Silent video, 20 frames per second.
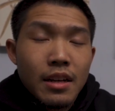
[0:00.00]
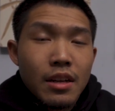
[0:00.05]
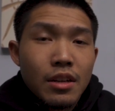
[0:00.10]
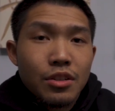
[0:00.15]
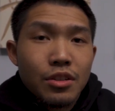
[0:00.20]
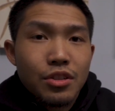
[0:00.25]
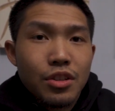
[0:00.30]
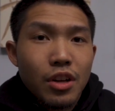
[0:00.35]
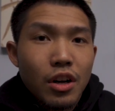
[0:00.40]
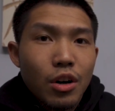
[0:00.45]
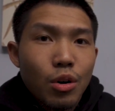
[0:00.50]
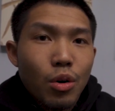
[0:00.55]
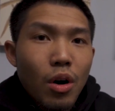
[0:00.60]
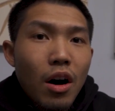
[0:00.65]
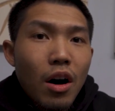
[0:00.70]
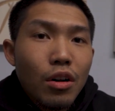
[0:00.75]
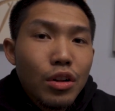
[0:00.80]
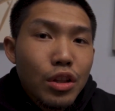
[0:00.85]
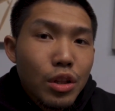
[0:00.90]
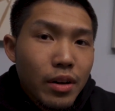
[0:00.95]
So
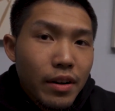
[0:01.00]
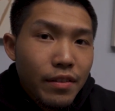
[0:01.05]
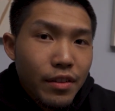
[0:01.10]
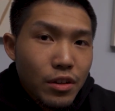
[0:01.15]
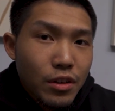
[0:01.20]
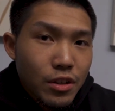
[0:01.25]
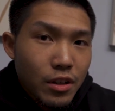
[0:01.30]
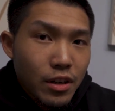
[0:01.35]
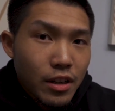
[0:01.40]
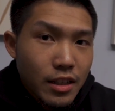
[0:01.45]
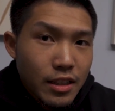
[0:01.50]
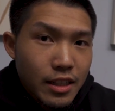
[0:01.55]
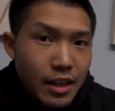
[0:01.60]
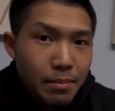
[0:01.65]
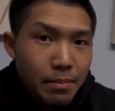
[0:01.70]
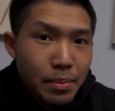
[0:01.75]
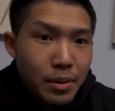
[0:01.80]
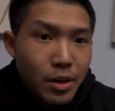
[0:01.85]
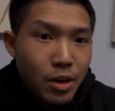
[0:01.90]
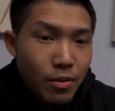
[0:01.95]
all three of those are hooked
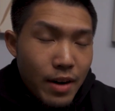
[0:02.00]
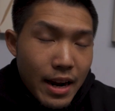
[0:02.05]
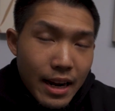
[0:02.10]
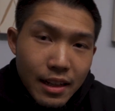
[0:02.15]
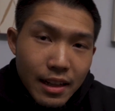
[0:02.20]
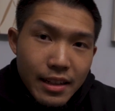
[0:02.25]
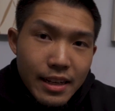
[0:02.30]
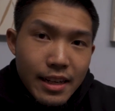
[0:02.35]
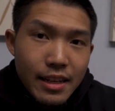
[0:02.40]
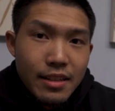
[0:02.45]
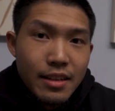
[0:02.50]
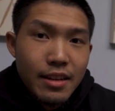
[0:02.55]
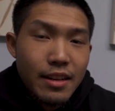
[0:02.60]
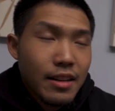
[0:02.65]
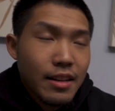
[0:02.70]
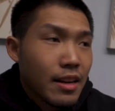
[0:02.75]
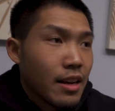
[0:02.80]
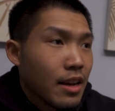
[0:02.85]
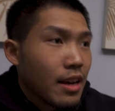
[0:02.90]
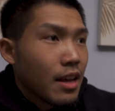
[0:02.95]
up correctly,
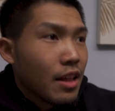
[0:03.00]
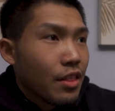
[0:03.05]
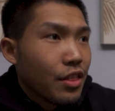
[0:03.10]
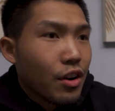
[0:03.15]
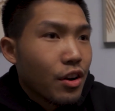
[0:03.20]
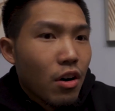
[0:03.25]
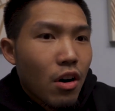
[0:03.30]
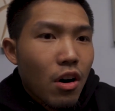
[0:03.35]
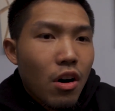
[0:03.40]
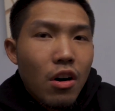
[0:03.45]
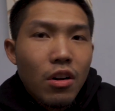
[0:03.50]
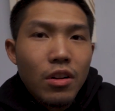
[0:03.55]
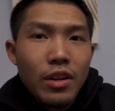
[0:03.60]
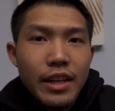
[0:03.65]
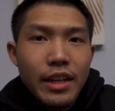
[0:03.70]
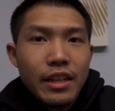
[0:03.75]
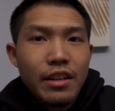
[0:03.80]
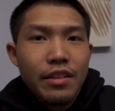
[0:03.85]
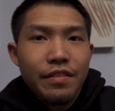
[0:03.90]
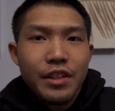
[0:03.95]
and they're
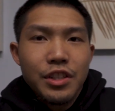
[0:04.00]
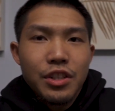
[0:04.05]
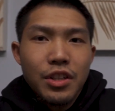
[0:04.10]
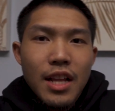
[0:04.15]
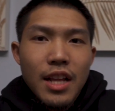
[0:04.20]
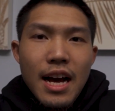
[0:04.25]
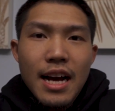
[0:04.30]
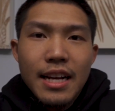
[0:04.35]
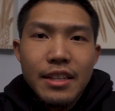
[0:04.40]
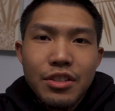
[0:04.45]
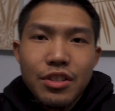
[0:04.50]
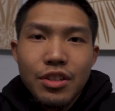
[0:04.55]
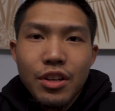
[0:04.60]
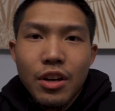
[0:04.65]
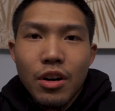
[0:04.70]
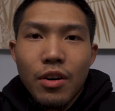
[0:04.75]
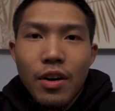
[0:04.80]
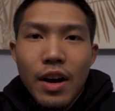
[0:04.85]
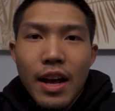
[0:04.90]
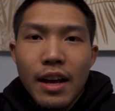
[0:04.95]
all individualized,
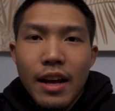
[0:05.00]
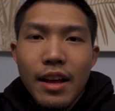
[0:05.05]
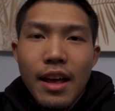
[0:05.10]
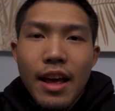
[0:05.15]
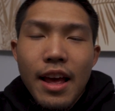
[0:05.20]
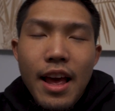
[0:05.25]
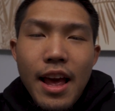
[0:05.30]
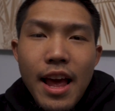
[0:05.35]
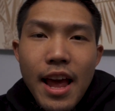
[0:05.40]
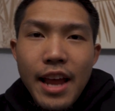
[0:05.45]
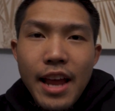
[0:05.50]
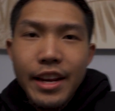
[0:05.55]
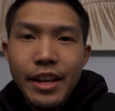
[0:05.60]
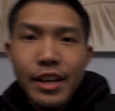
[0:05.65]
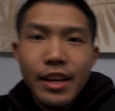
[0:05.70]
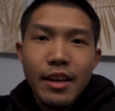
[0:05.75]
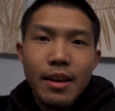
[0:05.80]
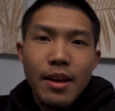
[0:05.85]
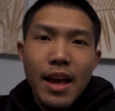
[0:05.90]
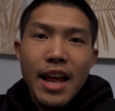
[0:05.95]
so
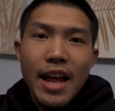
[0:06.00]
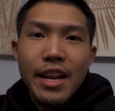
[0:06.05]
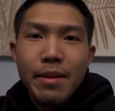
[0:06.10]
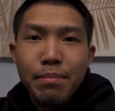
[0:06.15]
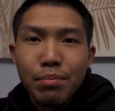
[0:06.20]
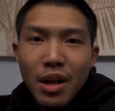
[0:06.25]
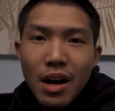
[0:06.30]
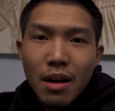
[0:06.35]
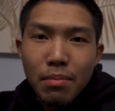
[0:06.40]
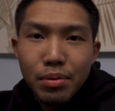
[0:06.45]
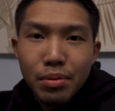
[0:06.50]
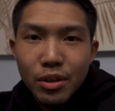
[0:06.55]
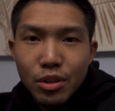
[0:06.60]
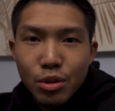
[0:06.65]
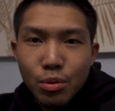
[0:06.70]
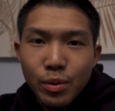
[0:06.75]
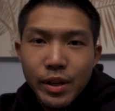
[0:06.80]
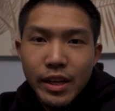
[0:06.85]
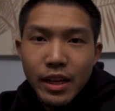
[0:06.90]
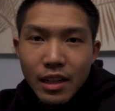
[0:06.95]
any blog
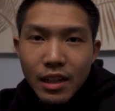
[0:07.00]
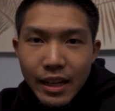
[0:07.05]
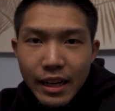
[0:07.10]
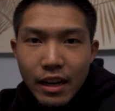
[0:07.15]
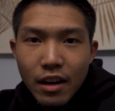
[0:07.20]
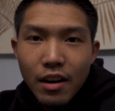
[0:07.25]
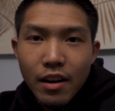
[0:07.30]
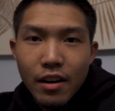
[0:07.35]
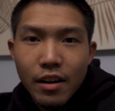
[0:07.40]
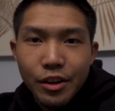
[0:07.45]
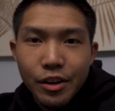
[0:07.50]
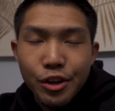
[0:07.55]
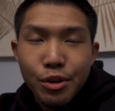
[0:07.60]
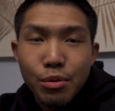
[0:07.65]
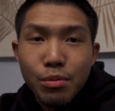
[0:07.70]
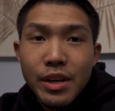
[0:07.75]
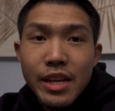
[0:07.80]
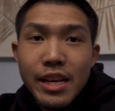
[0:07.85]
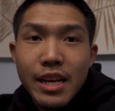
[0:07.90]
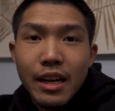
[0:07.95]
posts we click are
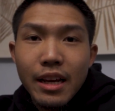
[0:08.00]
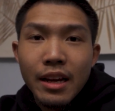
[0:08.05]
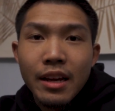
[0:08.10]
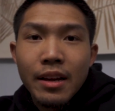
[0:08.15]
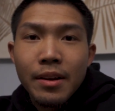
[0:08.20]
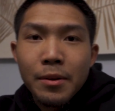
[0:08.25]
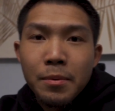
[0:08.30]
unique